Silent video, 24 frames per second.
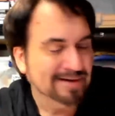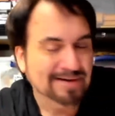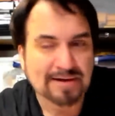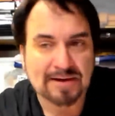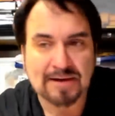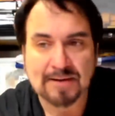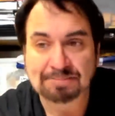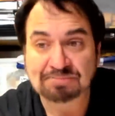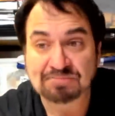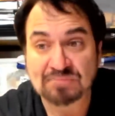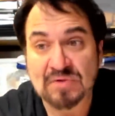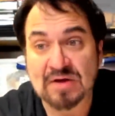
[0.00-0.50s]

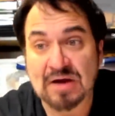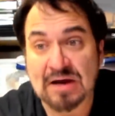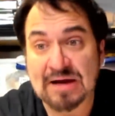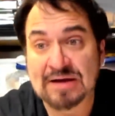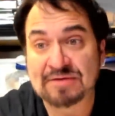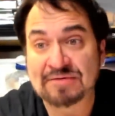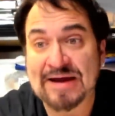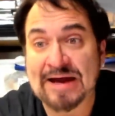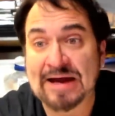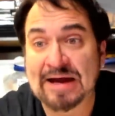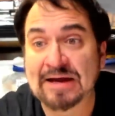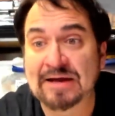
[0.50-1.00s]
Um,
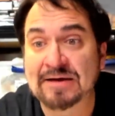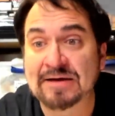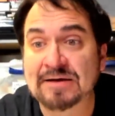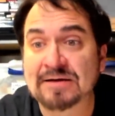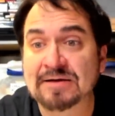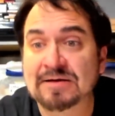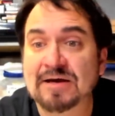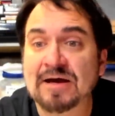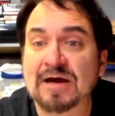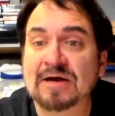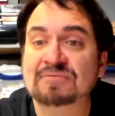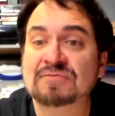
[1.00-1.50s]
I've had
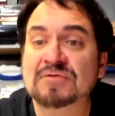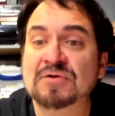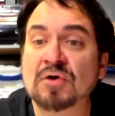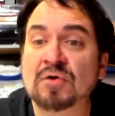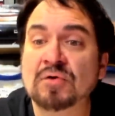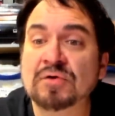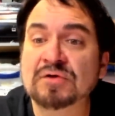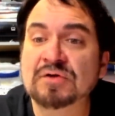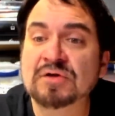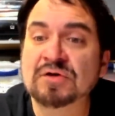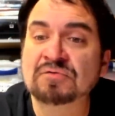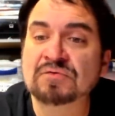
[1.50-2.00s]
it. I
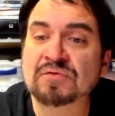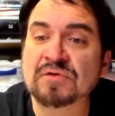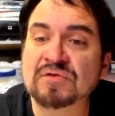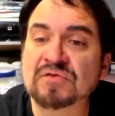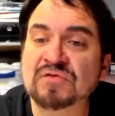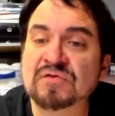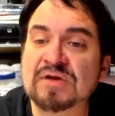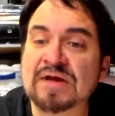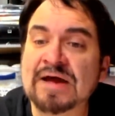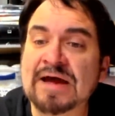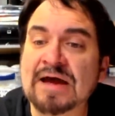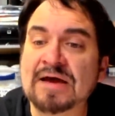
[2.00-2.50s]
know the
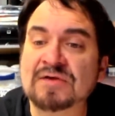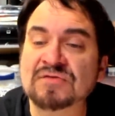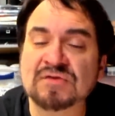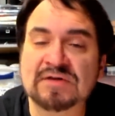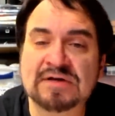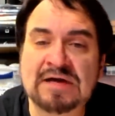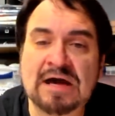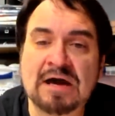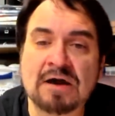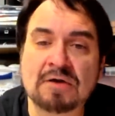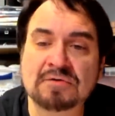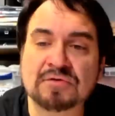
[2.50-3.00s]
difference. It has a
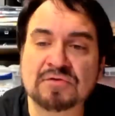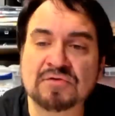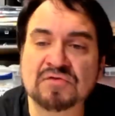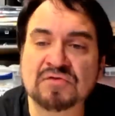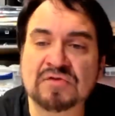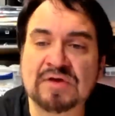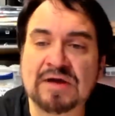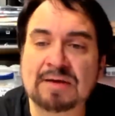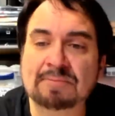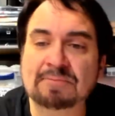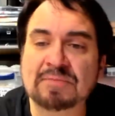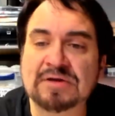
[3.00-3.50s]
counter
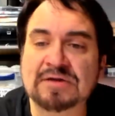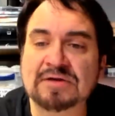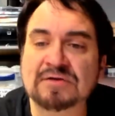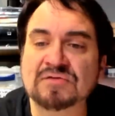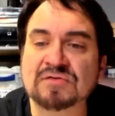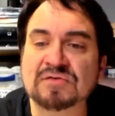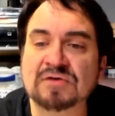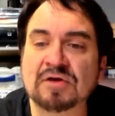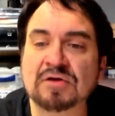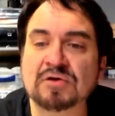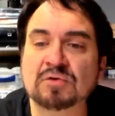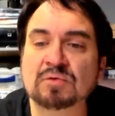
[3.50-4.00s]
stamp in it. It's
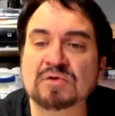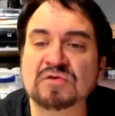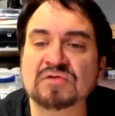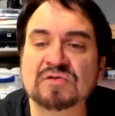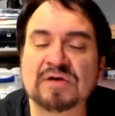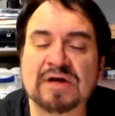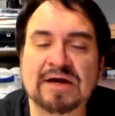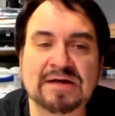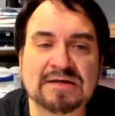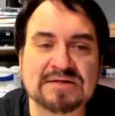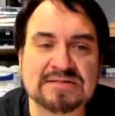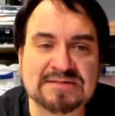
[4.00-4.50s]
the only reason
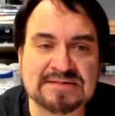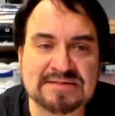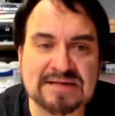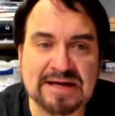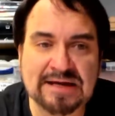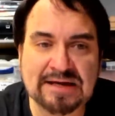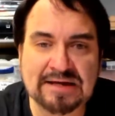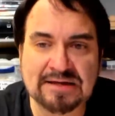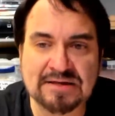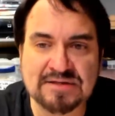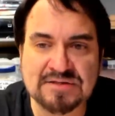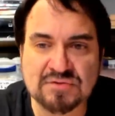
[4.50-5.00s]
I can
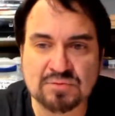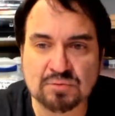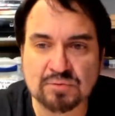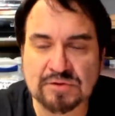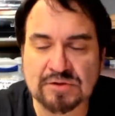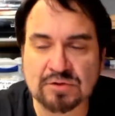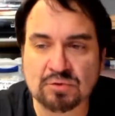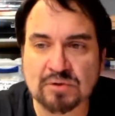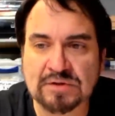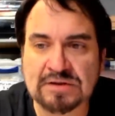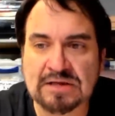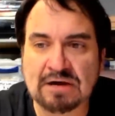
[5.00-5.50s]
say it's
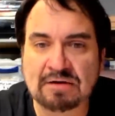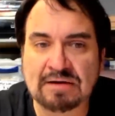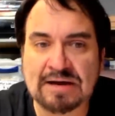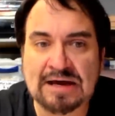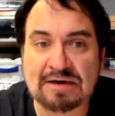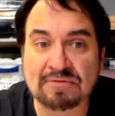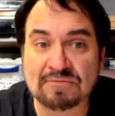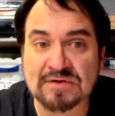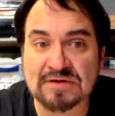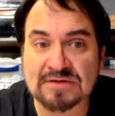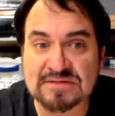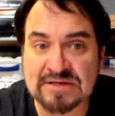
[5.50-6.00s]
real without
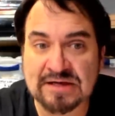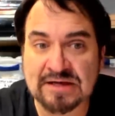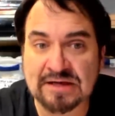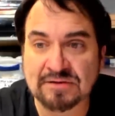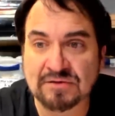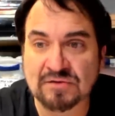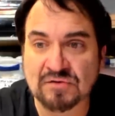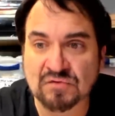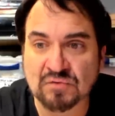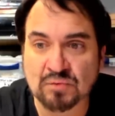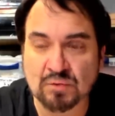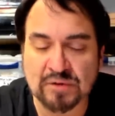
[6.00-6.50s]
having to take
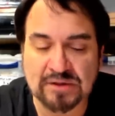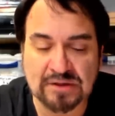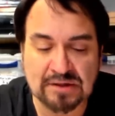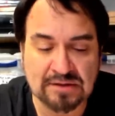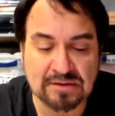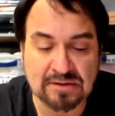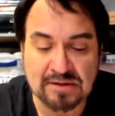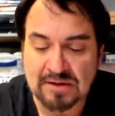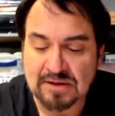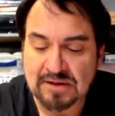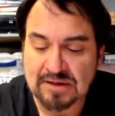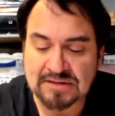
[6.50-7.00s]
this one
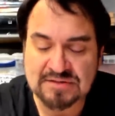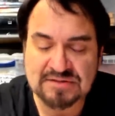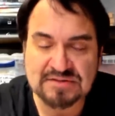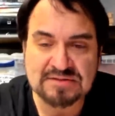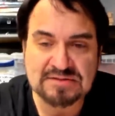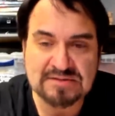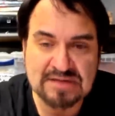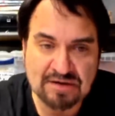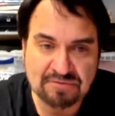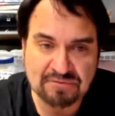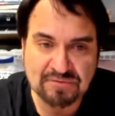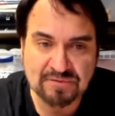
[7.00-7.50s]
in. It's
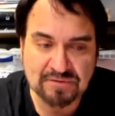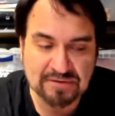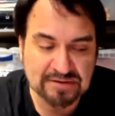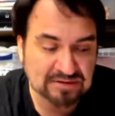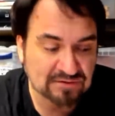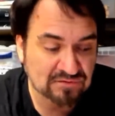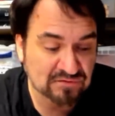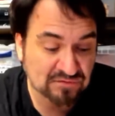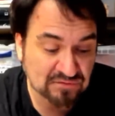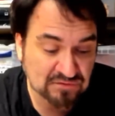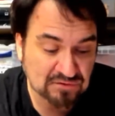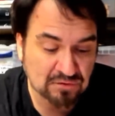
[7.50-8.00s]
definitely
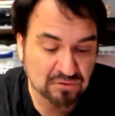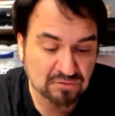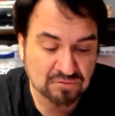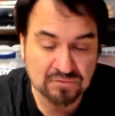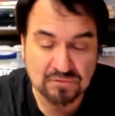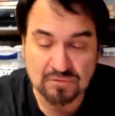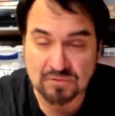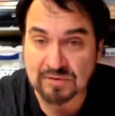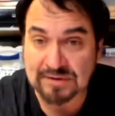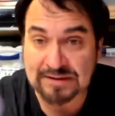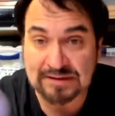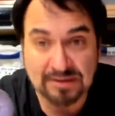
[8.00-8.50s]

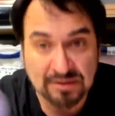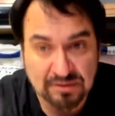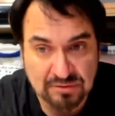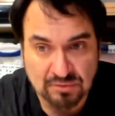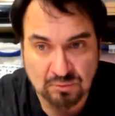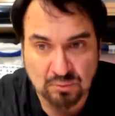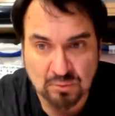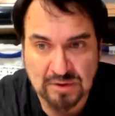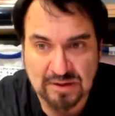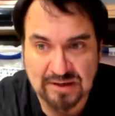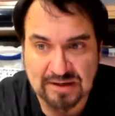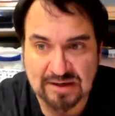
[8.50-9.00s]
silver either
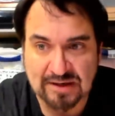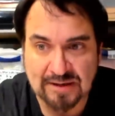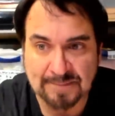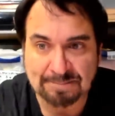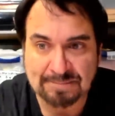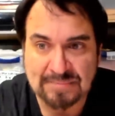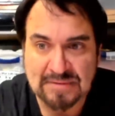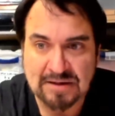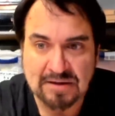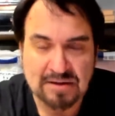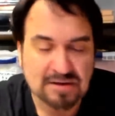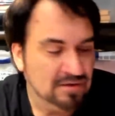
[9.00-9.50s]
way.
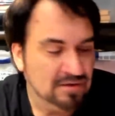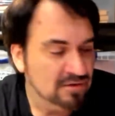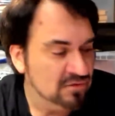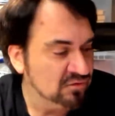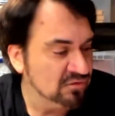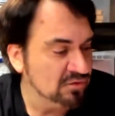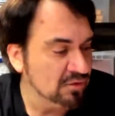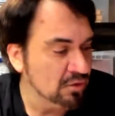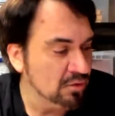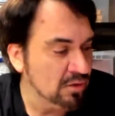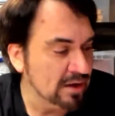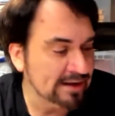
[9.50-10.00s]

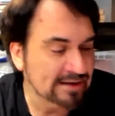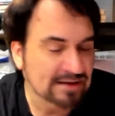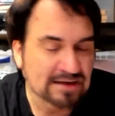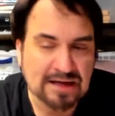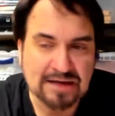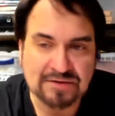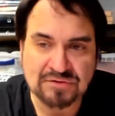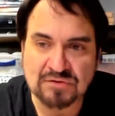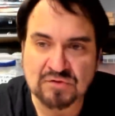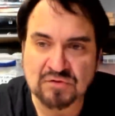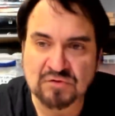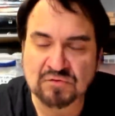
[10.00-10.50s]
So I
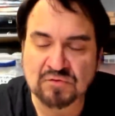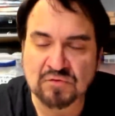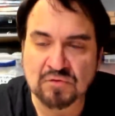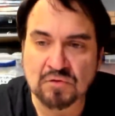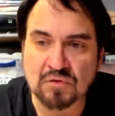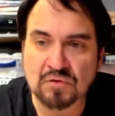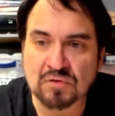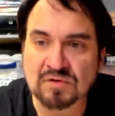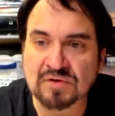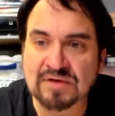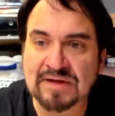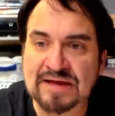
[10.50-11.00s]
got this
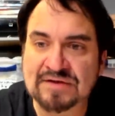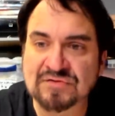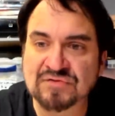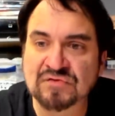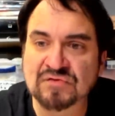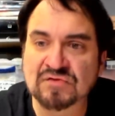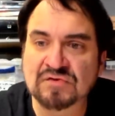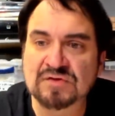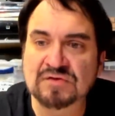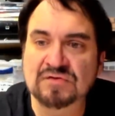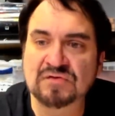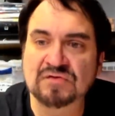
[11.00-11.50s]
for less
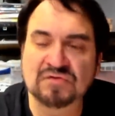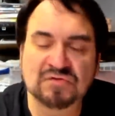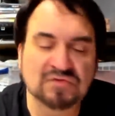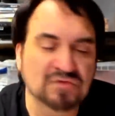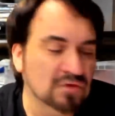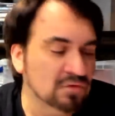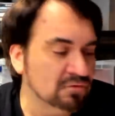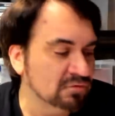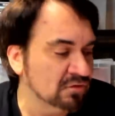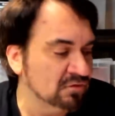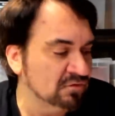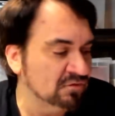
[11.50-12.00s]
than
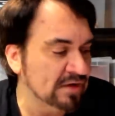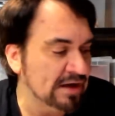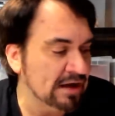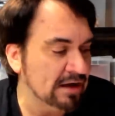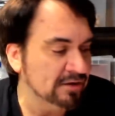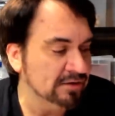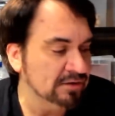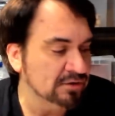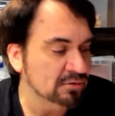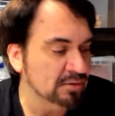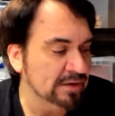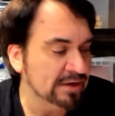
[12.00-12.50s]
silver
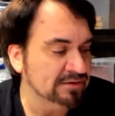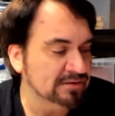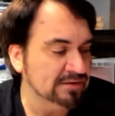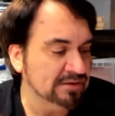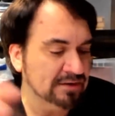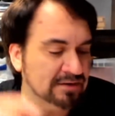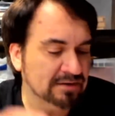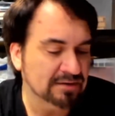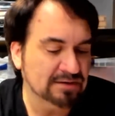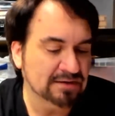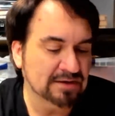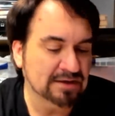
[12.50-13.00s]
value at the
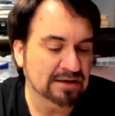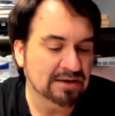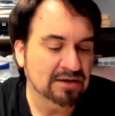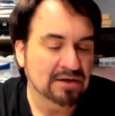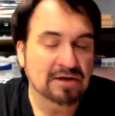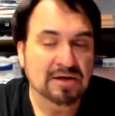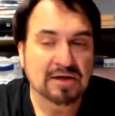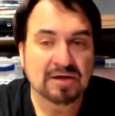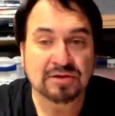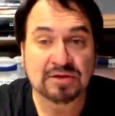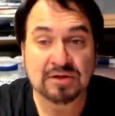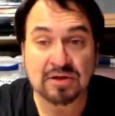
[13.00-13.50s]
end of the day.
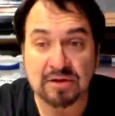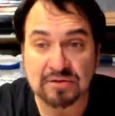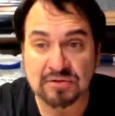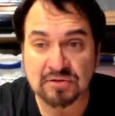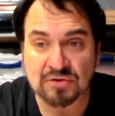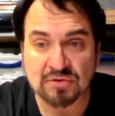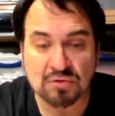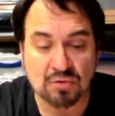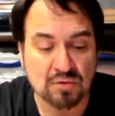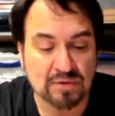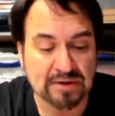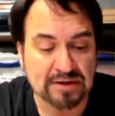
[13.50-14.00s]
The other
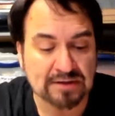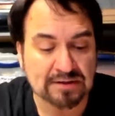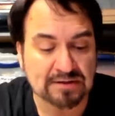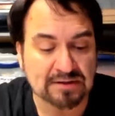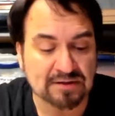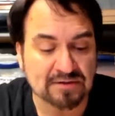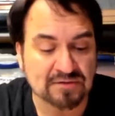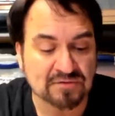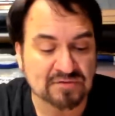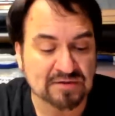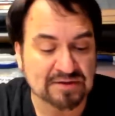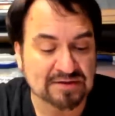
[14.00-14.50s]
coin
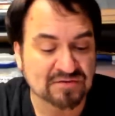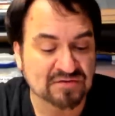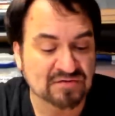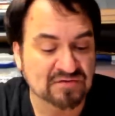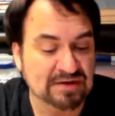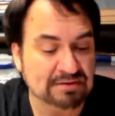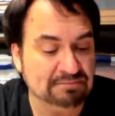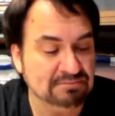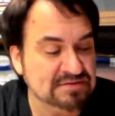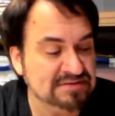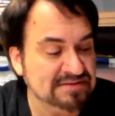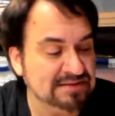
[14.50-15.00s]
is a
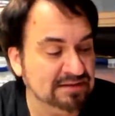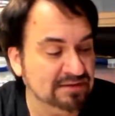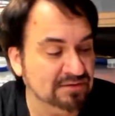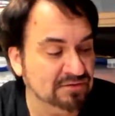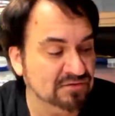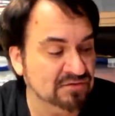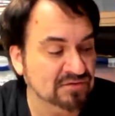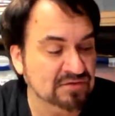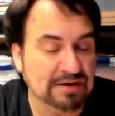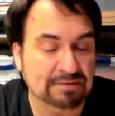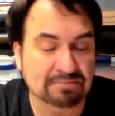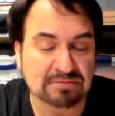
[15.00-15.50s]

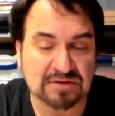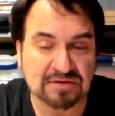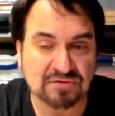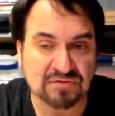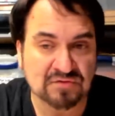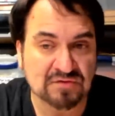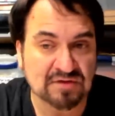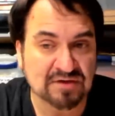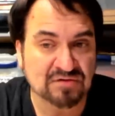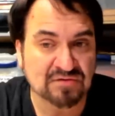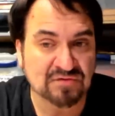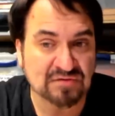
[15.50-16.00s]

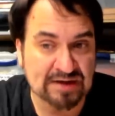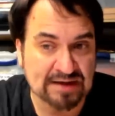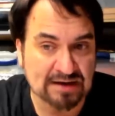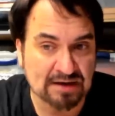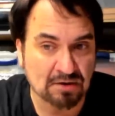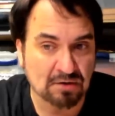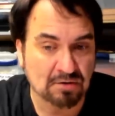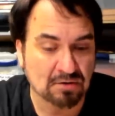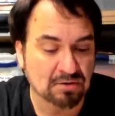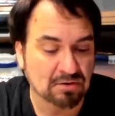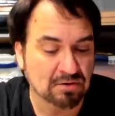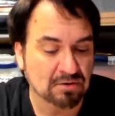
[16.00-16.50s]
1776
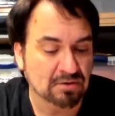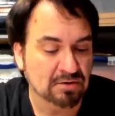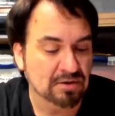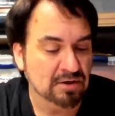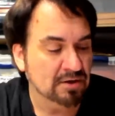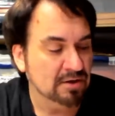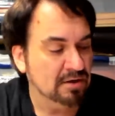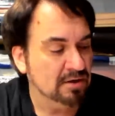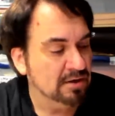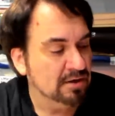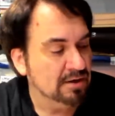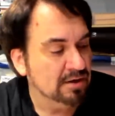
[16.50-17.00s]
error,
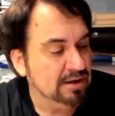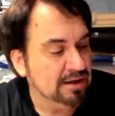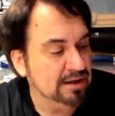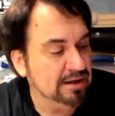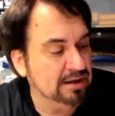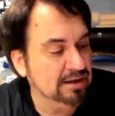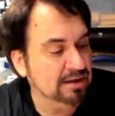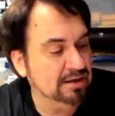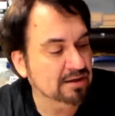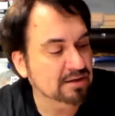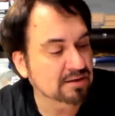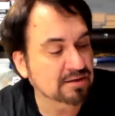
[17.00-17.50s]

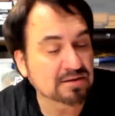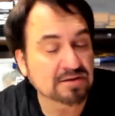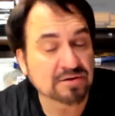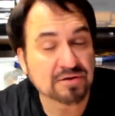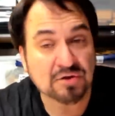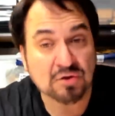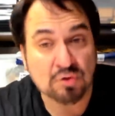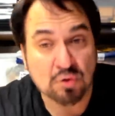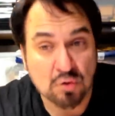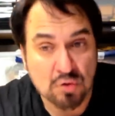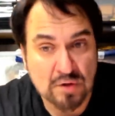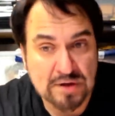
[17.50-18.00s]
and
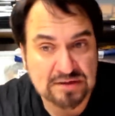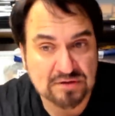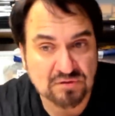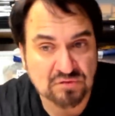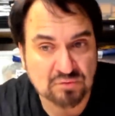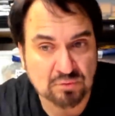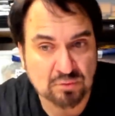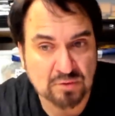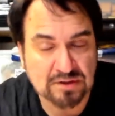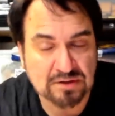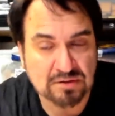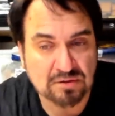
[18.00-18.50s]
the coin
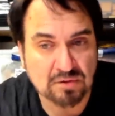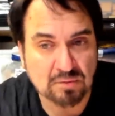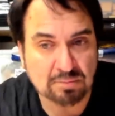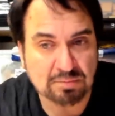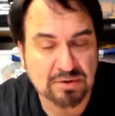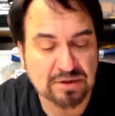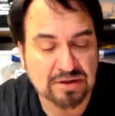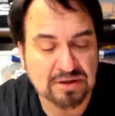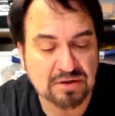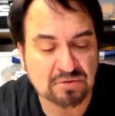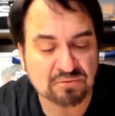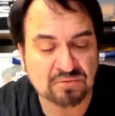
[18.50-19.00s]
is real,
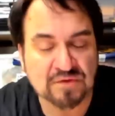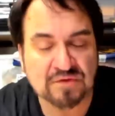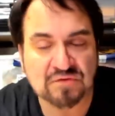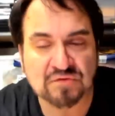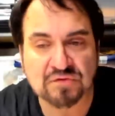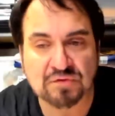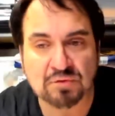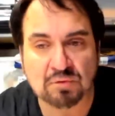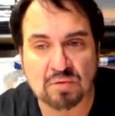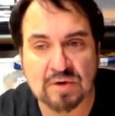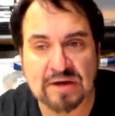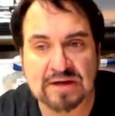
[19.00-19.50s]
but if it's
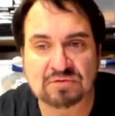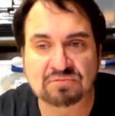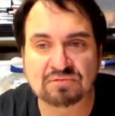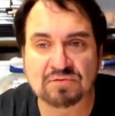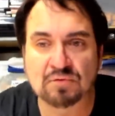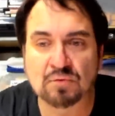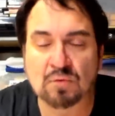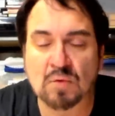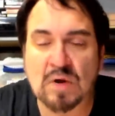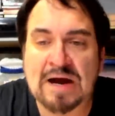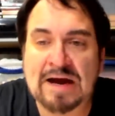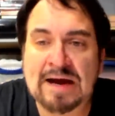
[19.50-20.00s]
the right
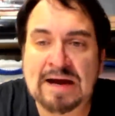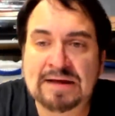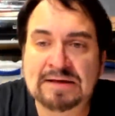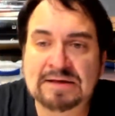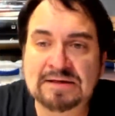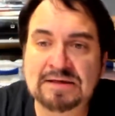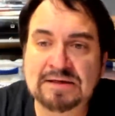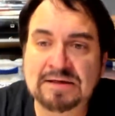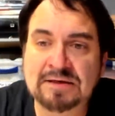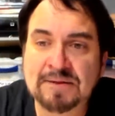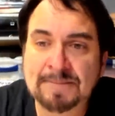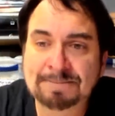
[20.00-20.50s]

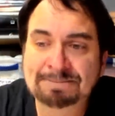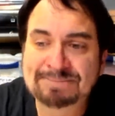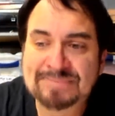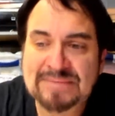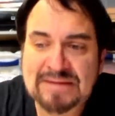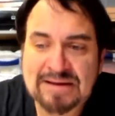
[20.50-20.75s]
variety,